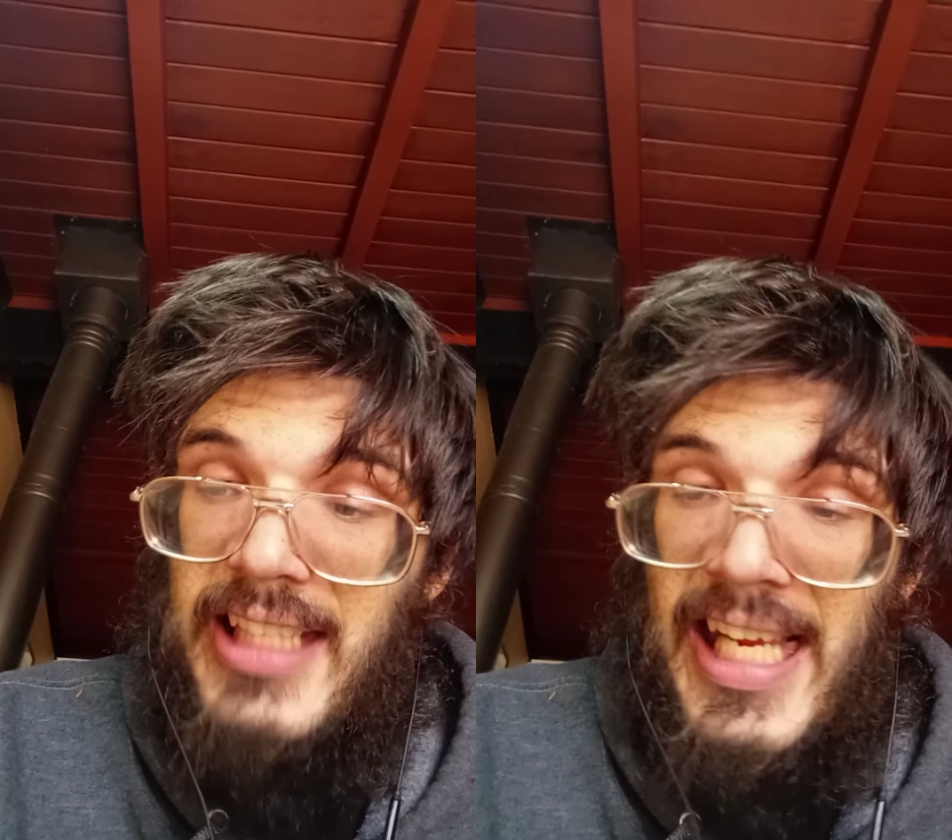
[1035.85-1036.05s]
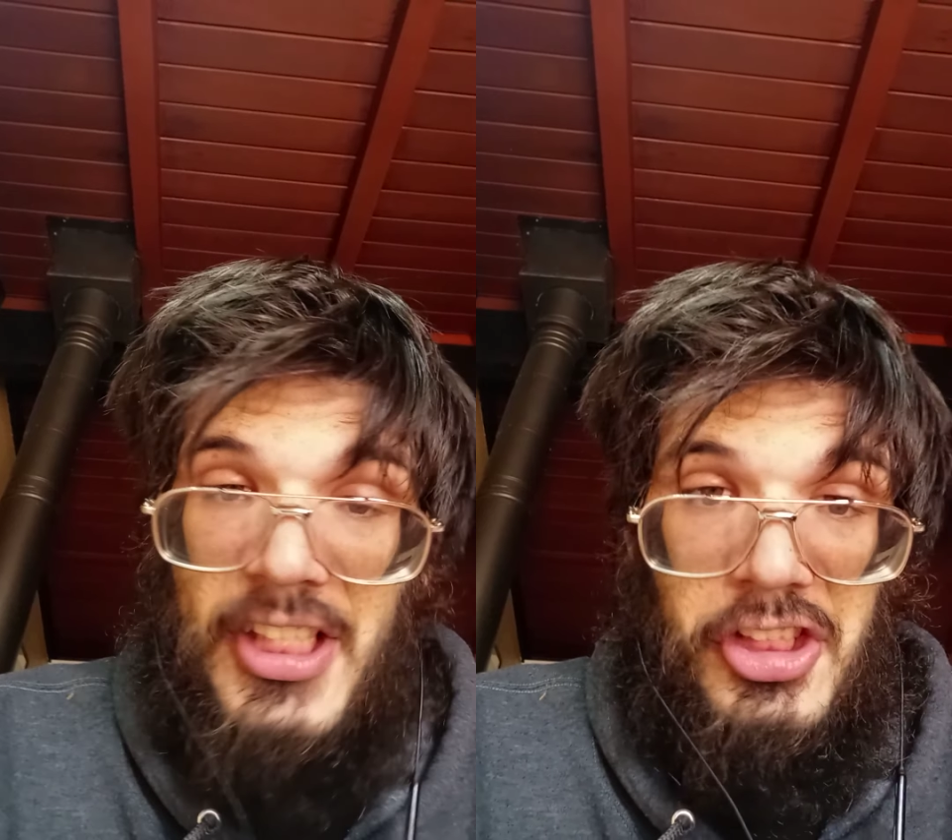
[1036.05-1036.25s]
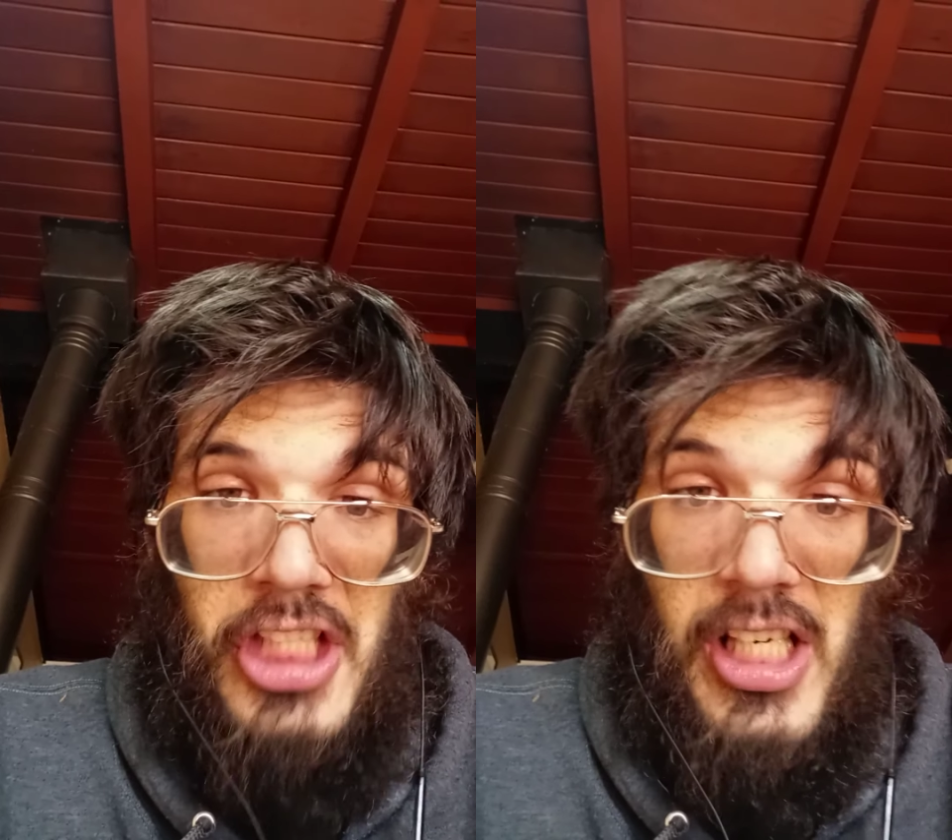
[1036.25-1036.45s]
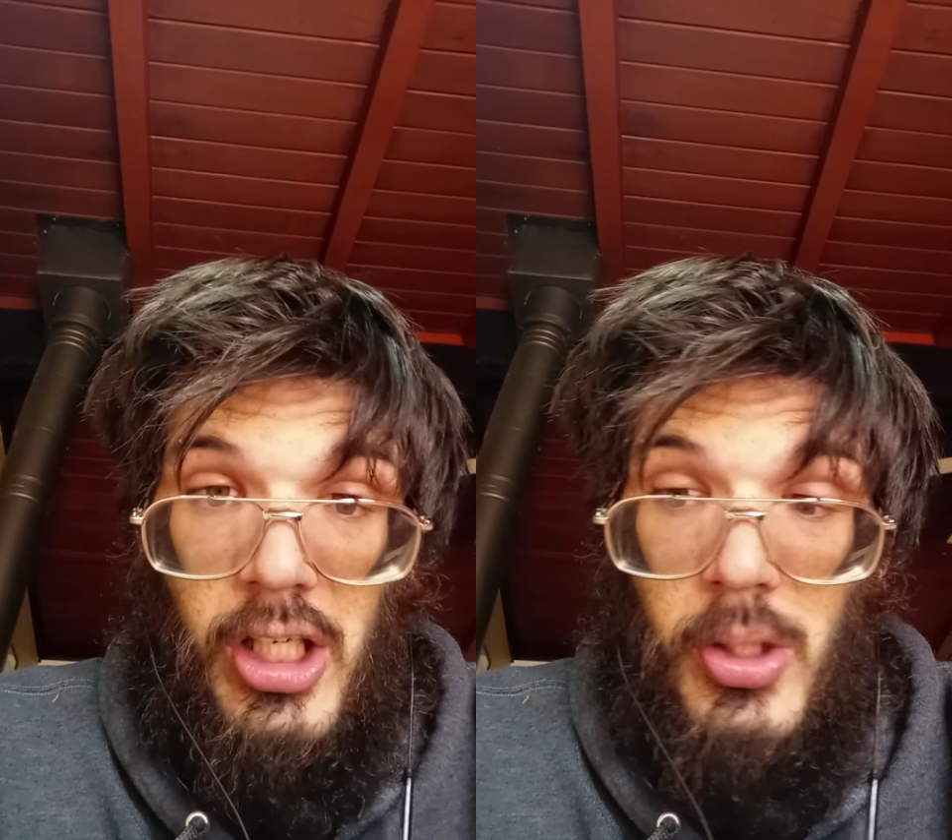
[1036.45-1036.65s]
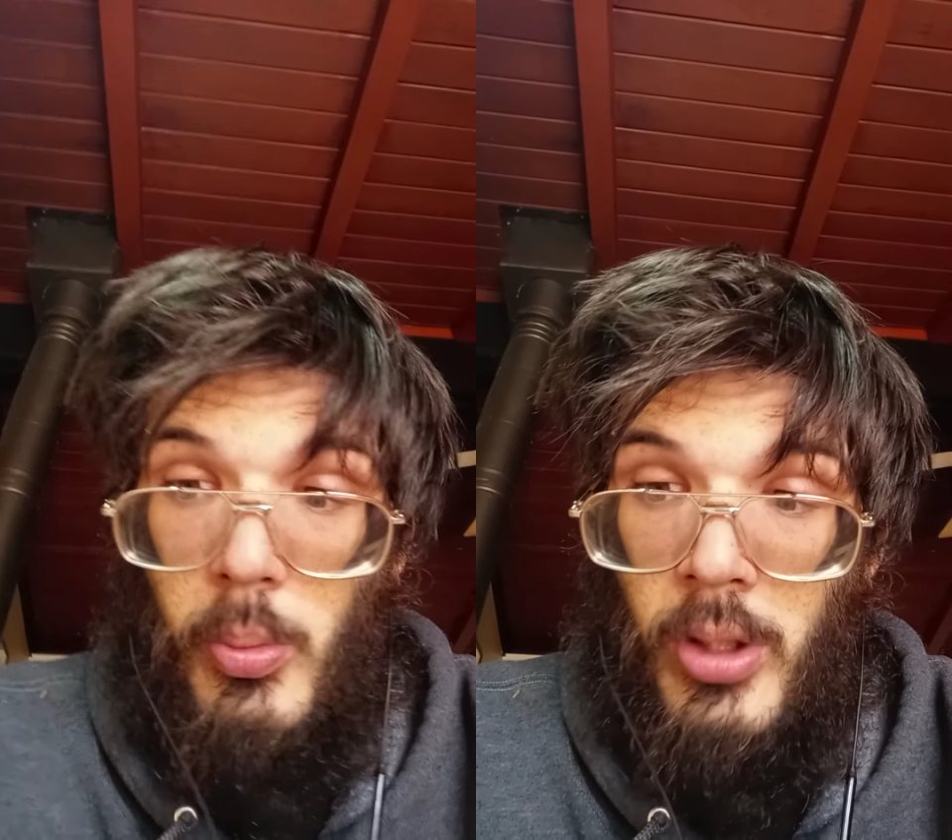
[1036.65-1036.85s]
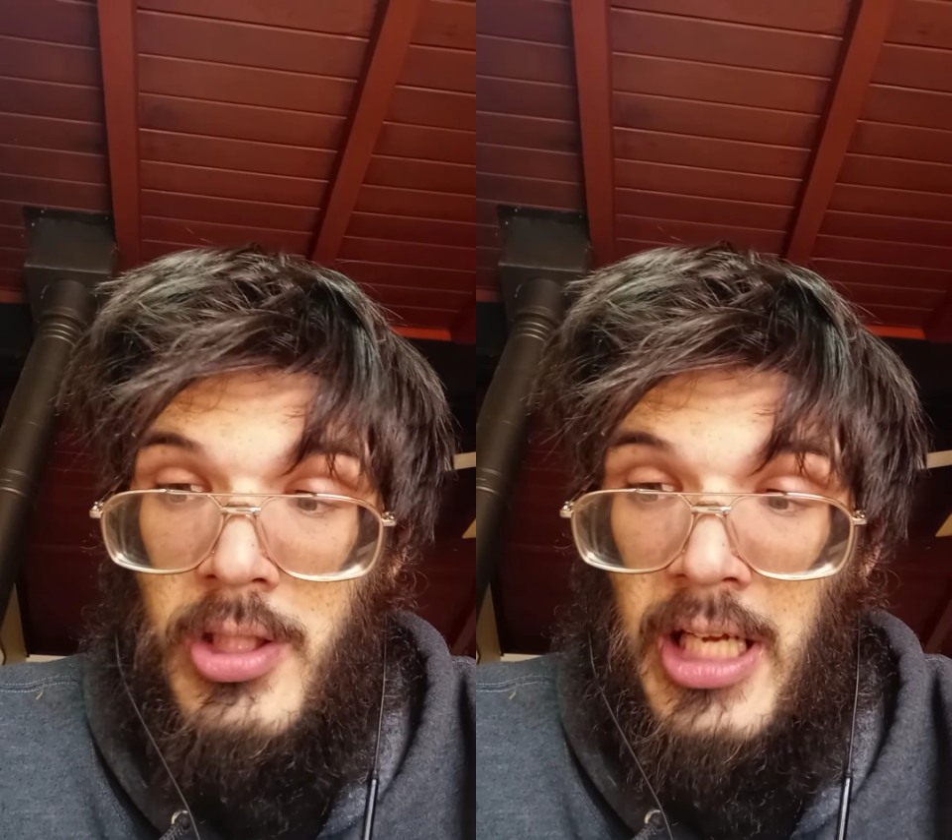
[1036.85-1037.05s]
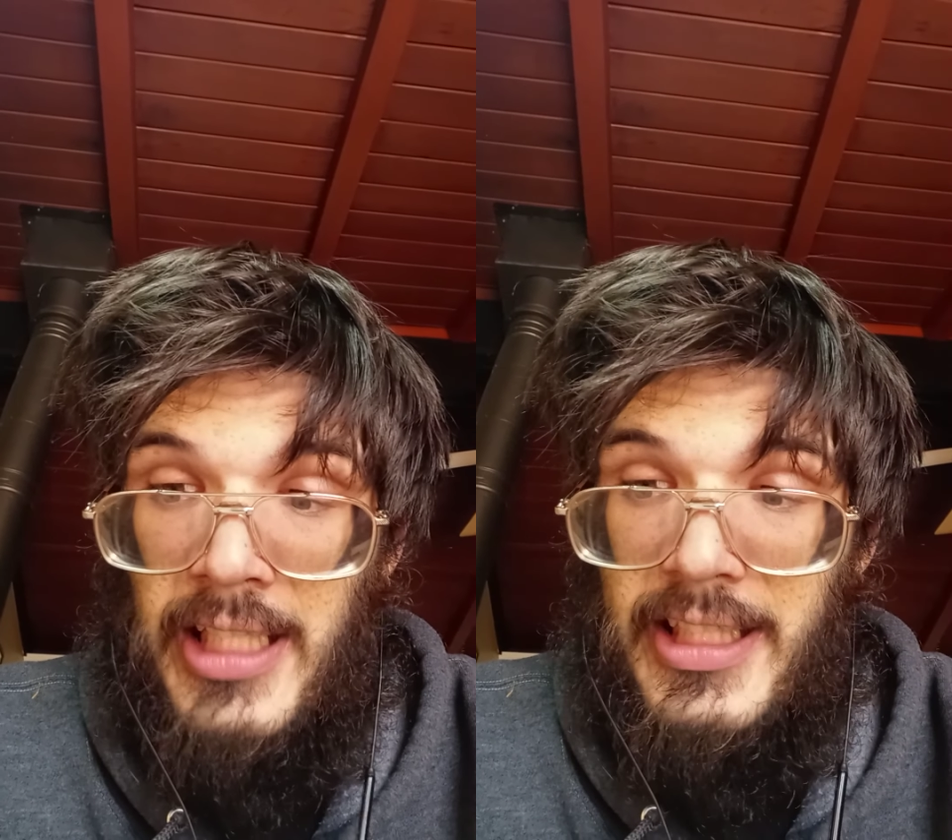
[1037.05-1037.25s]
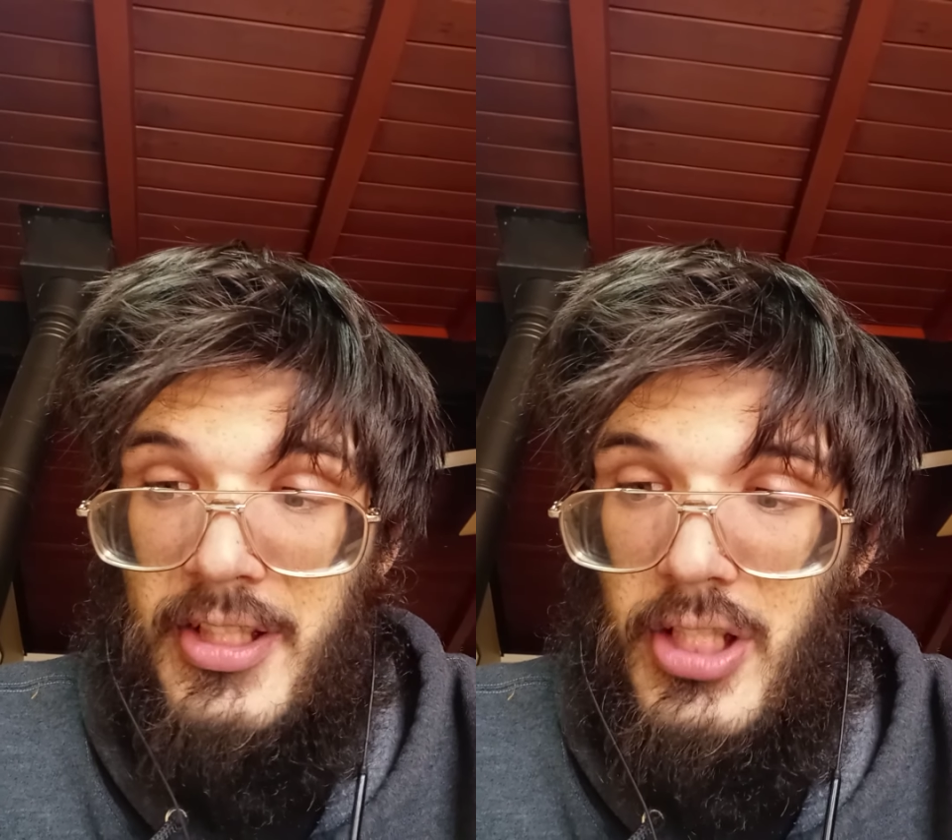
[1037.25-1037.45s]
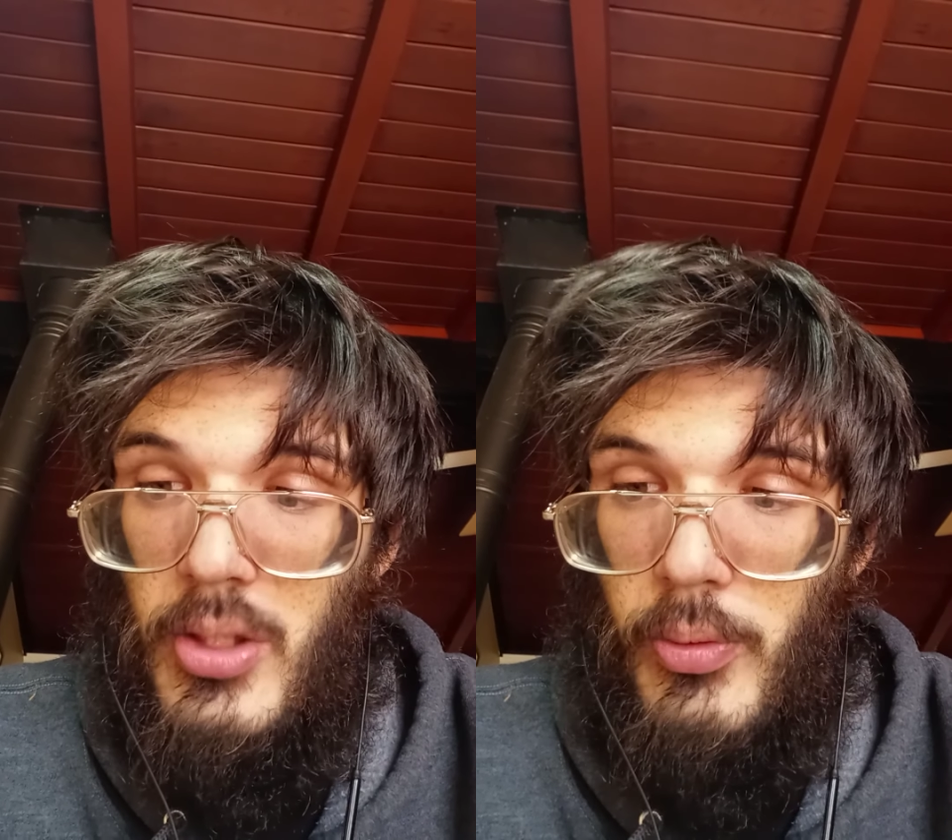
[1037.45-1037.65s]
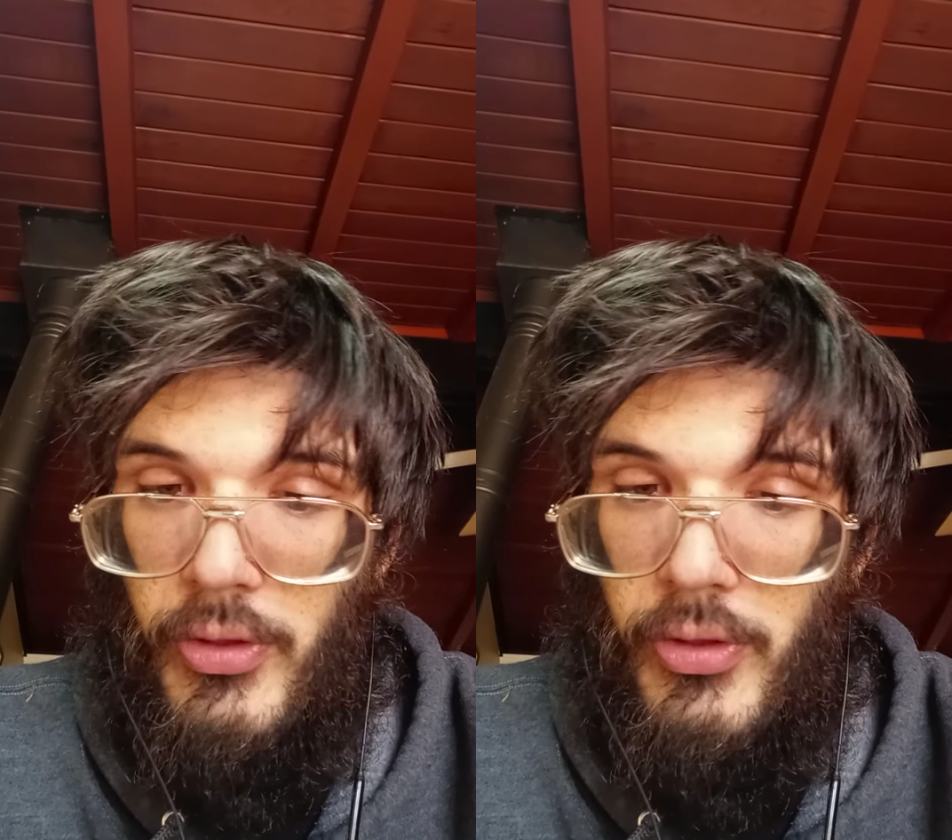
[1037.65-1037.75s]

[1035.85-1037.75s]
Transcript: HJR 192,